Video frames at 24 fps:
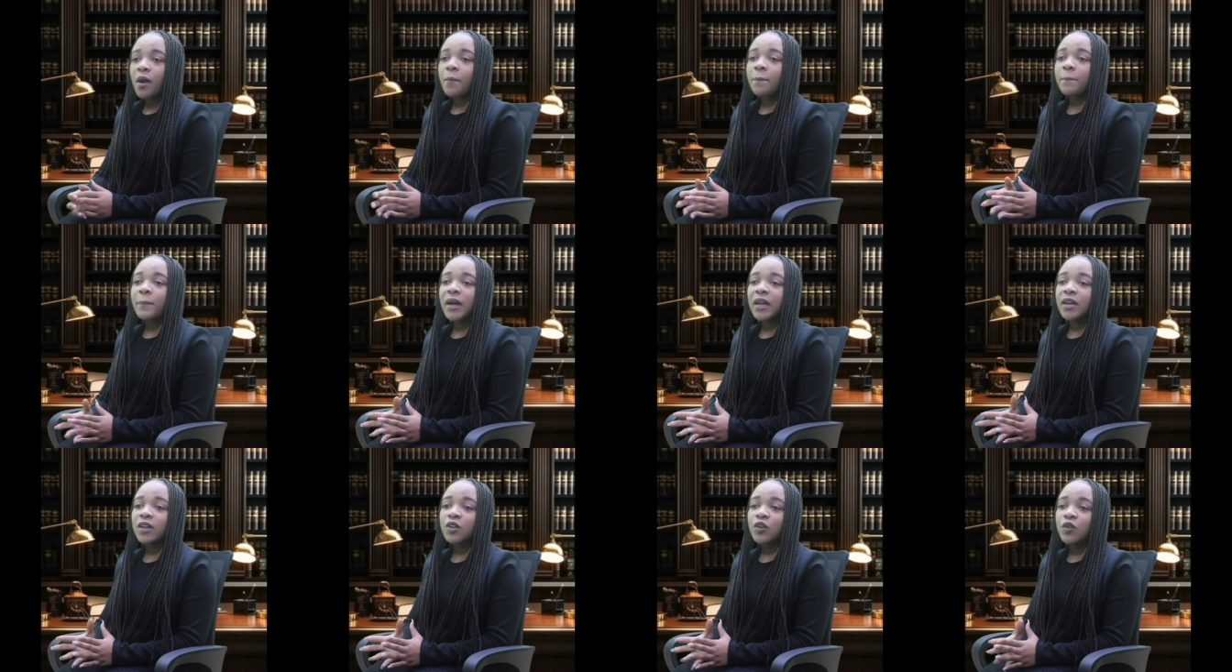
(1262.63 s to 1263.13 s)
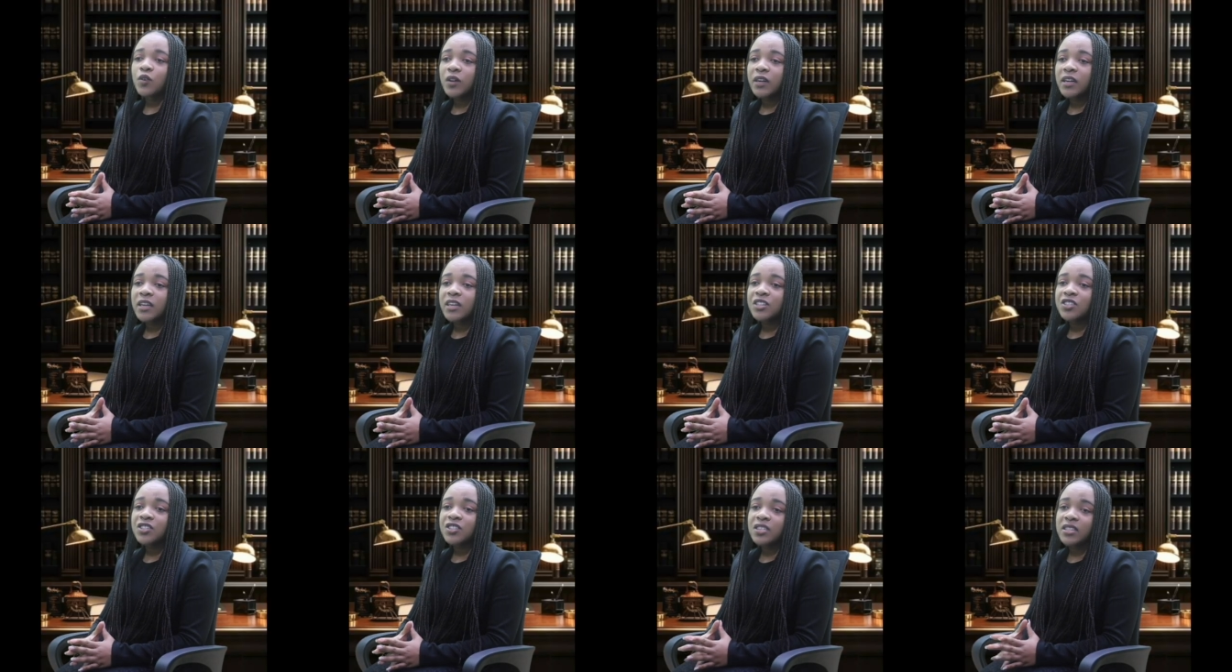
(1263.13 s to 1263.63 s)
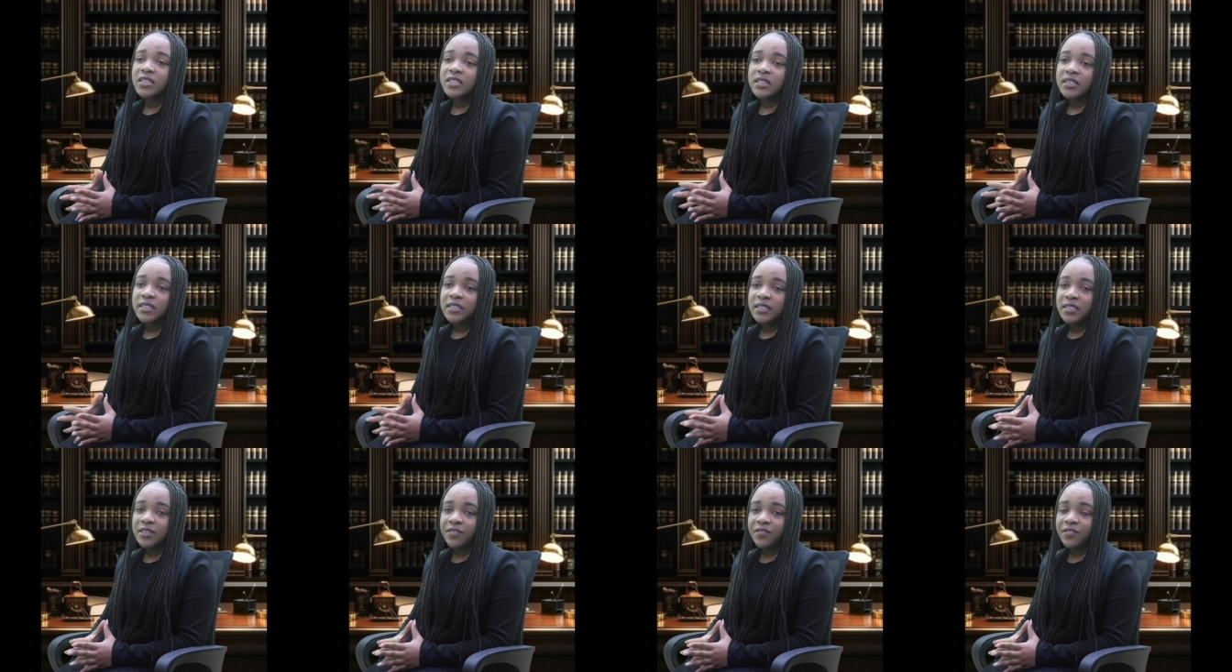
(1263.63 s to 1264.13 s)
but knowledge is the
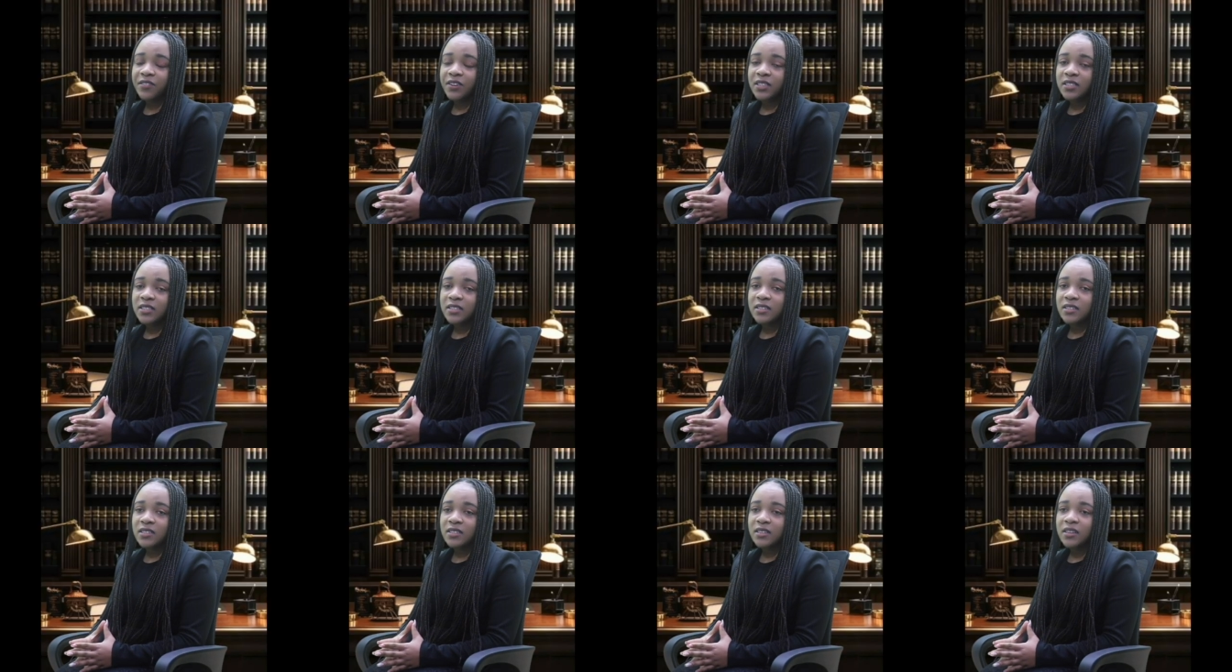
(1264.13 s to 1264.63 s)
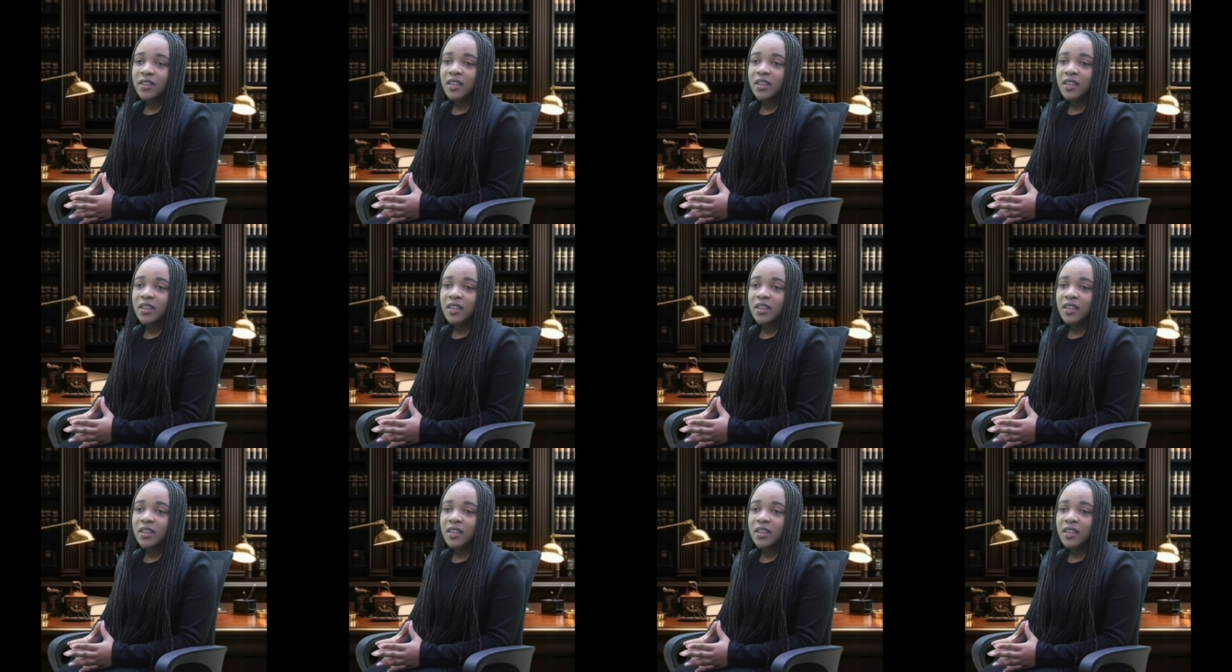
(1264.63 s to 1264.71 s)
difference.